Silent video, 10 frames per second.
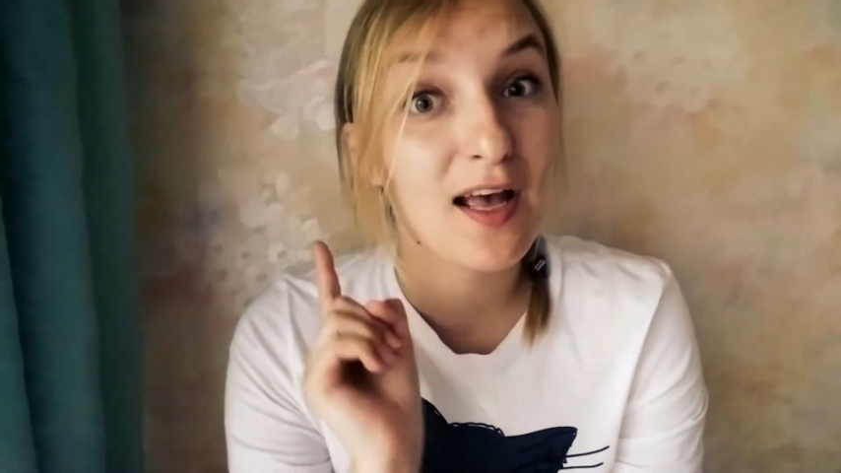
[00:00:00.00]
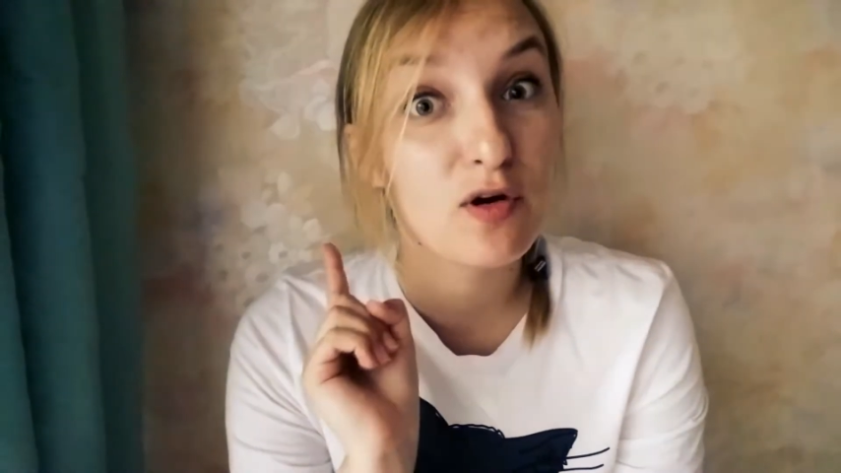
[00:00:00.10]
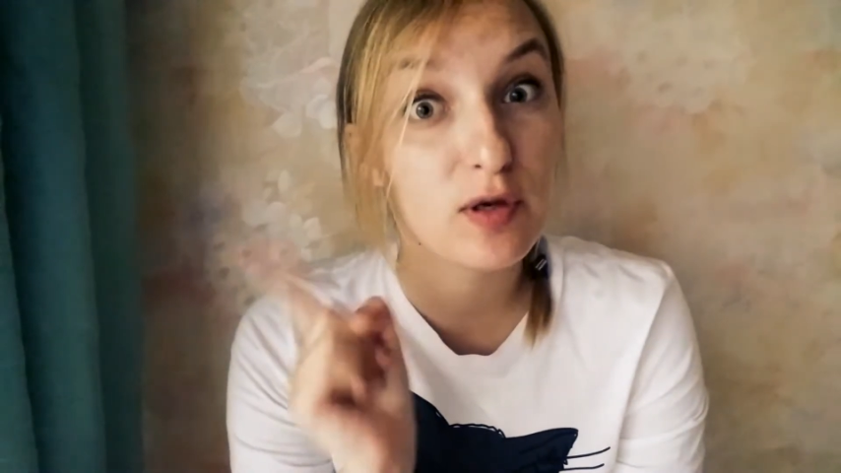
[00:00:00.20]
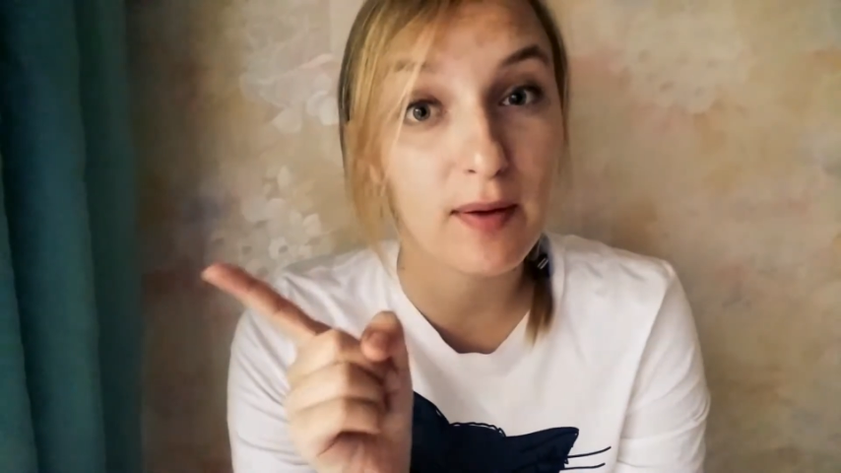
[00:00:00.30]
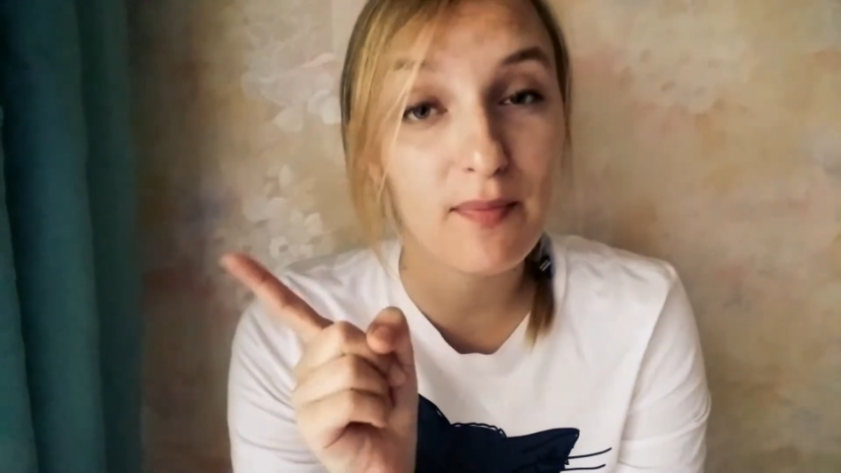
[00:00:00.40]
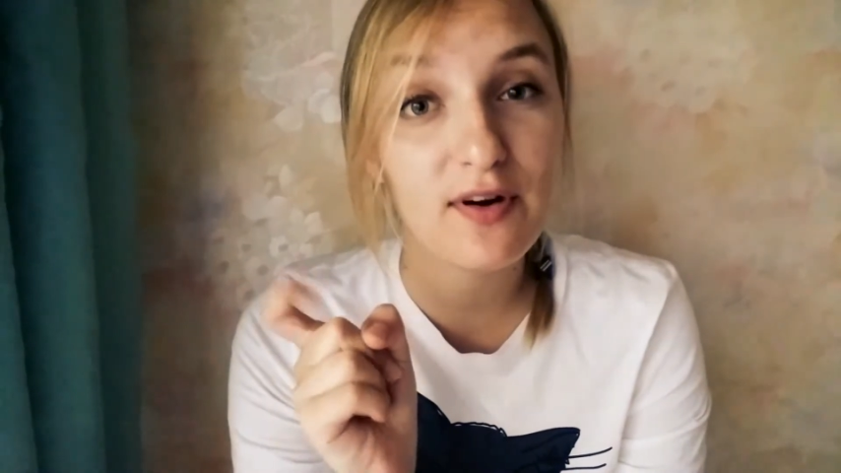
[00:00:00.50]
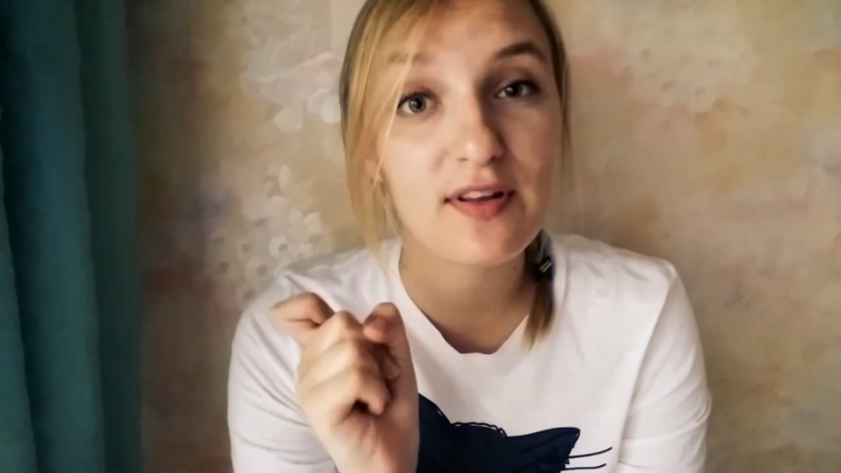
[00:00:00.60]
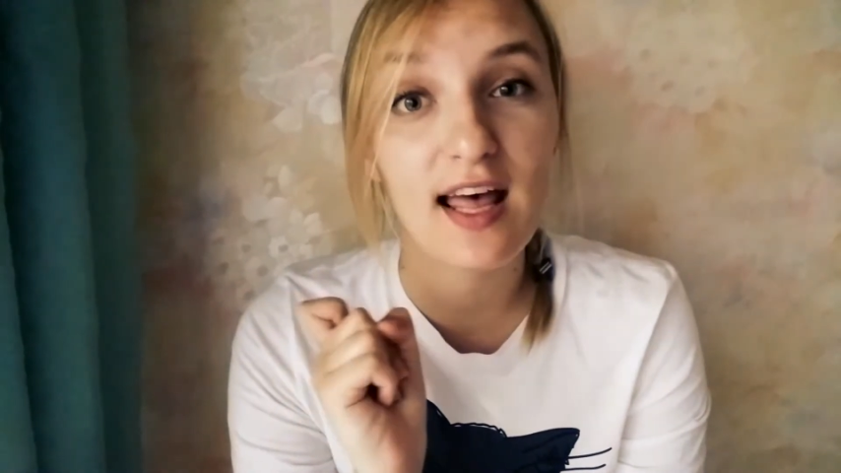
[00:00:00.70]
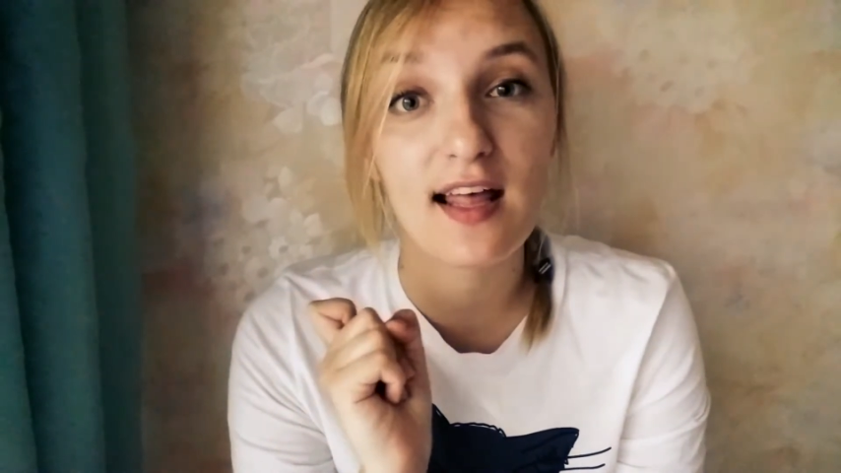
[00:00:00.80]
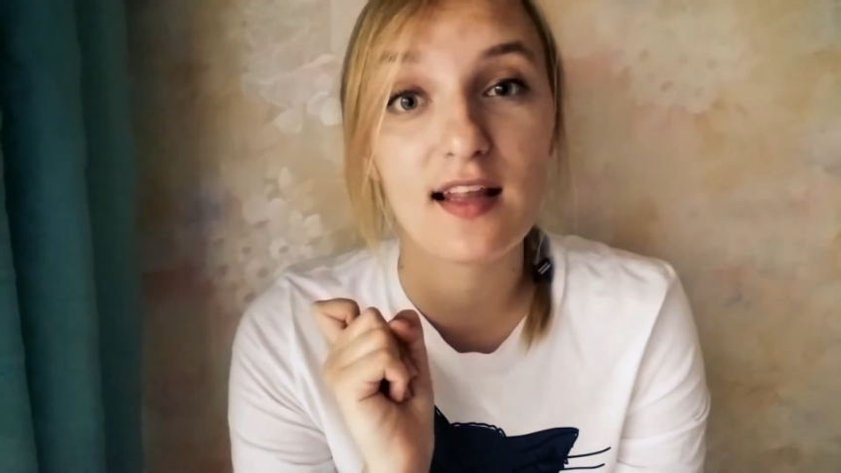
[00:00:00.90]

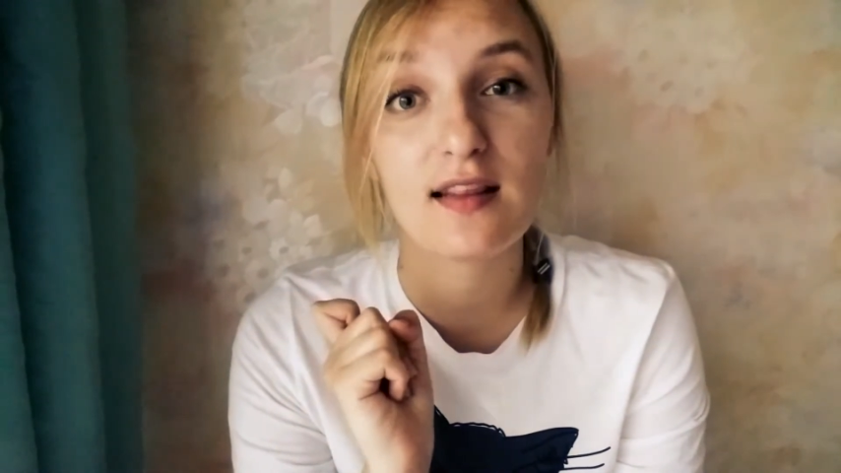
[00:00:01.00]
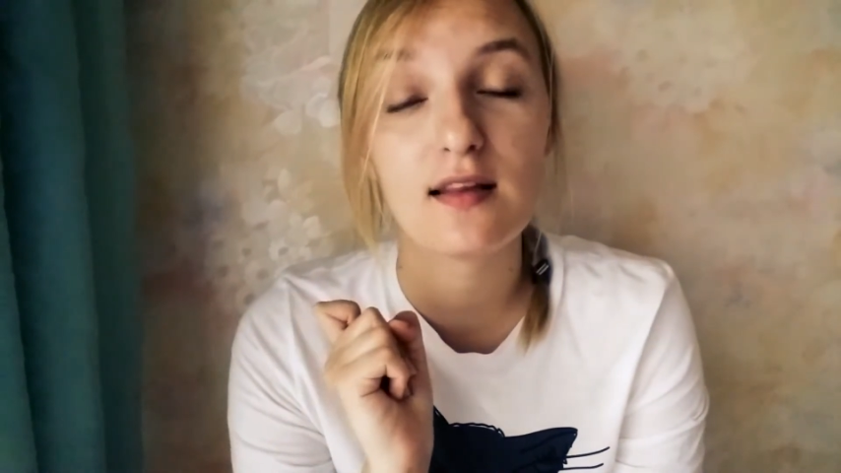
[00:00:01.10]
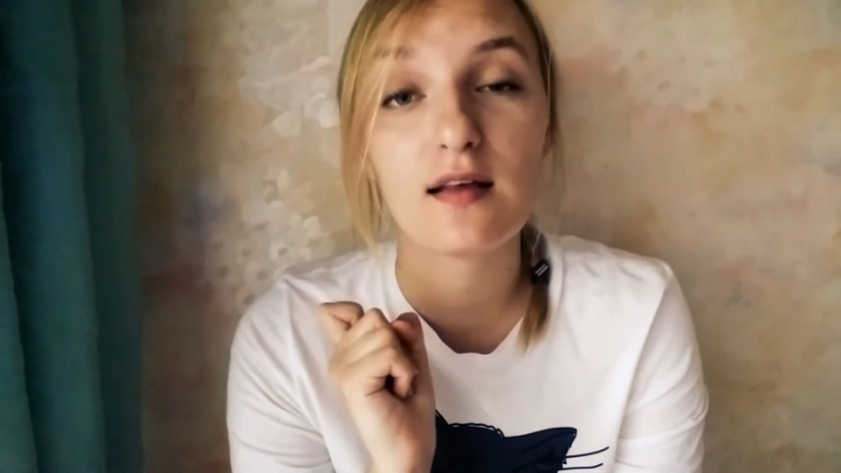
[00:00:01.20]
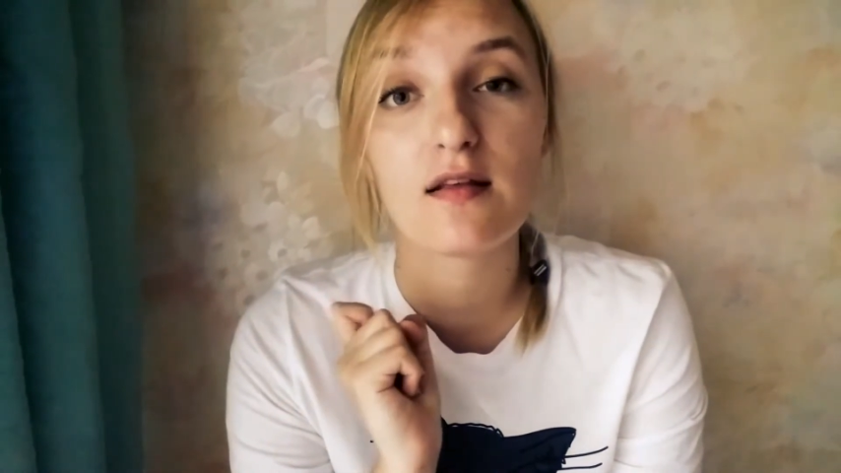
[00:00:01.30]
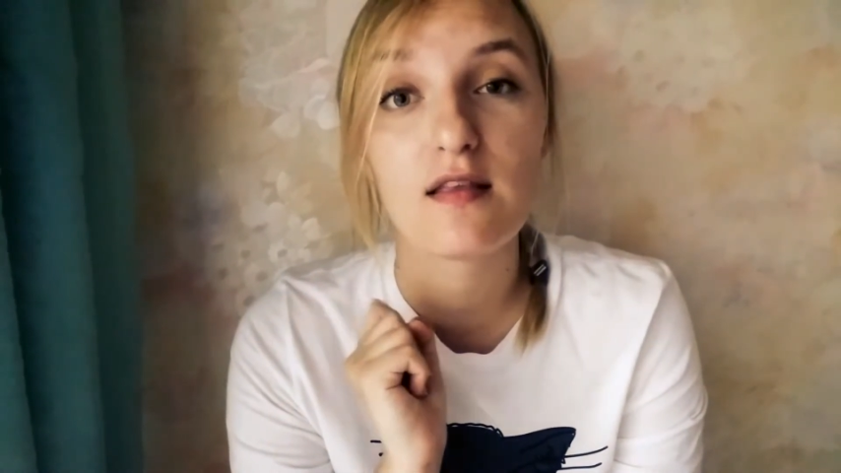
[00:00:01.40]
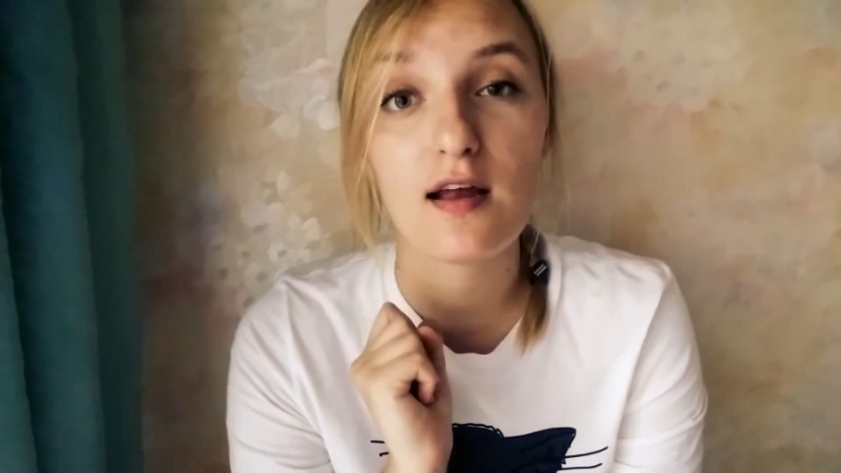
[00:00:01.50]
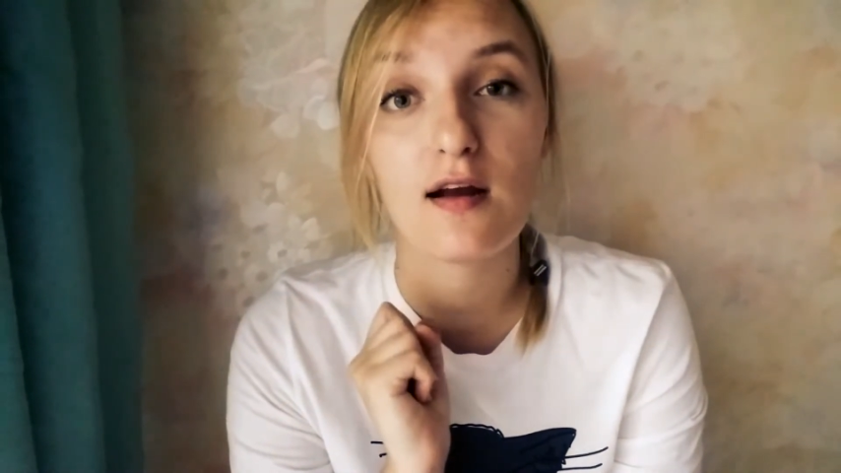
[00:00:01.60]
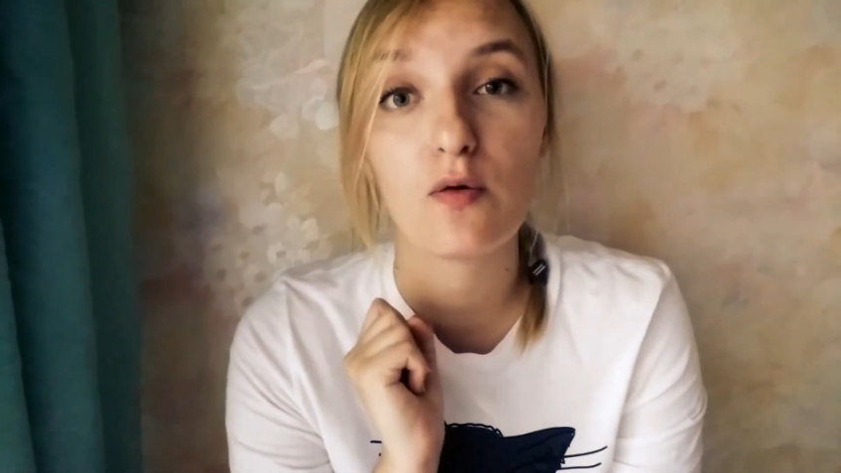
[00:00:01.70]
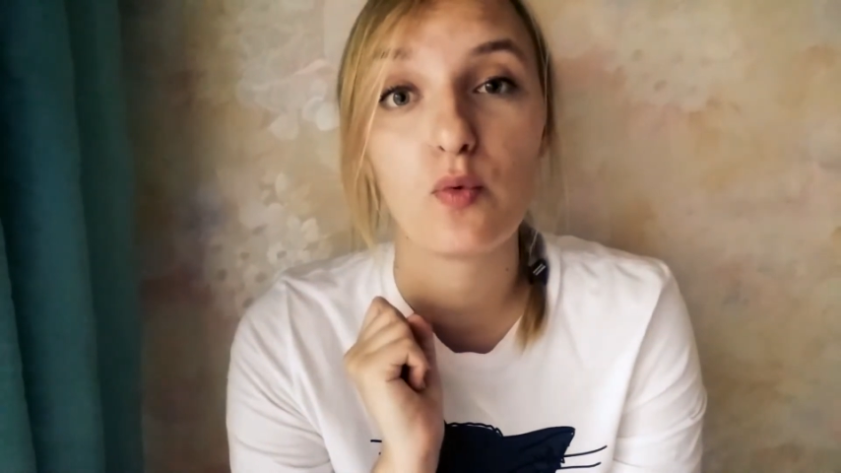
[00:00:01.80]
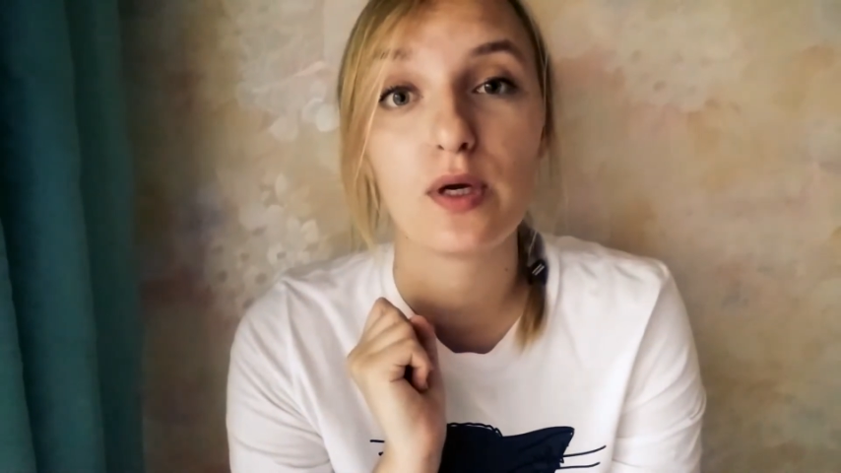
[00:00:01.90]
Remember that there